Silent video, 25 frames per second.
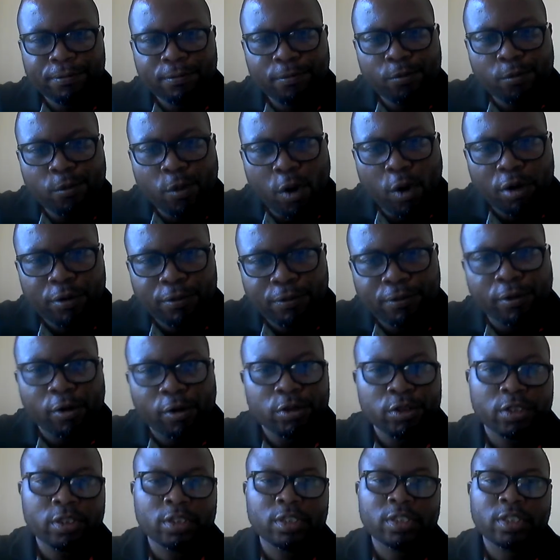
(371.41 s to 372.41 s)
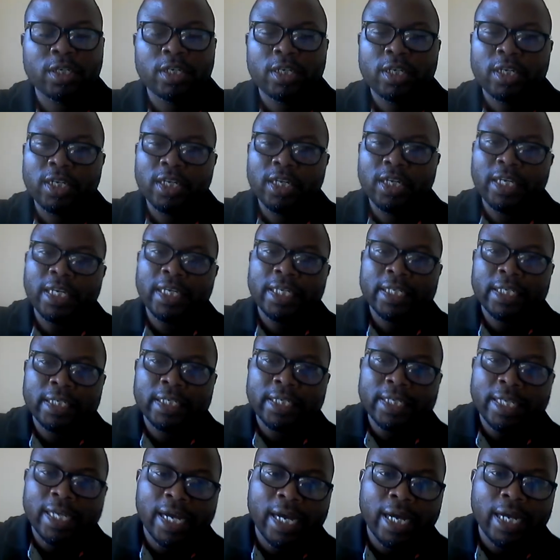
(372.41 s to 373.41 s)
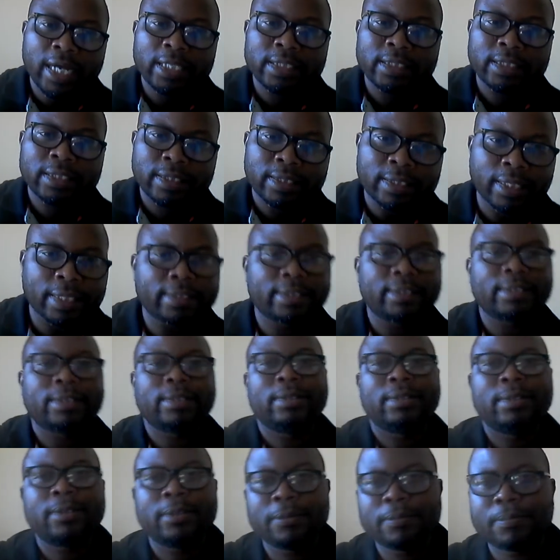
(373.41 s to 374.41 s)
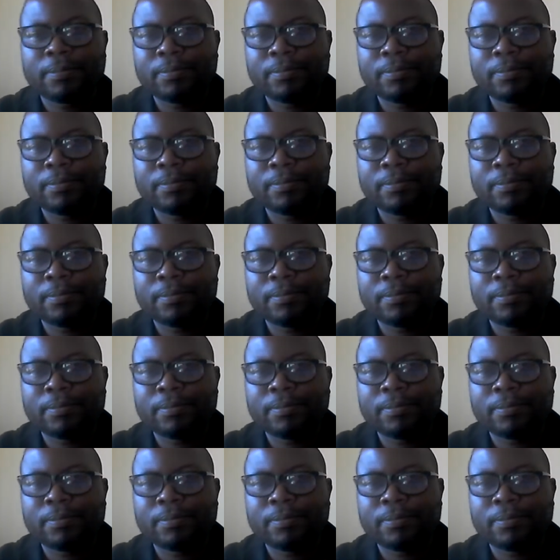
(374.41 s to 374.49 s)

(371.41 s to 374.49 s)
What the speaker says: workforce in that settings.